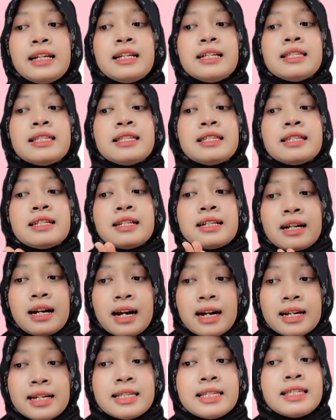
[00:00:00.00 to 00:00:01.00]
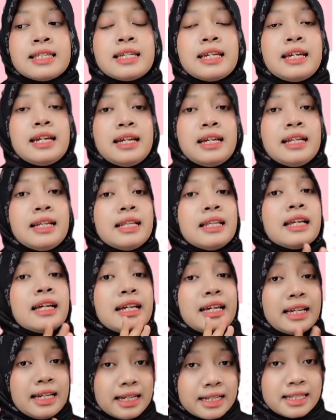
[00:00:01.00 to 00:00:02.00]
is rising in
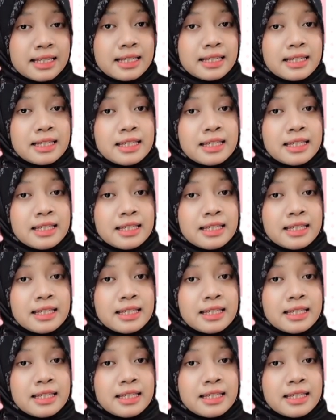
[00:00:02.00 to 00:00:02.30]
the east.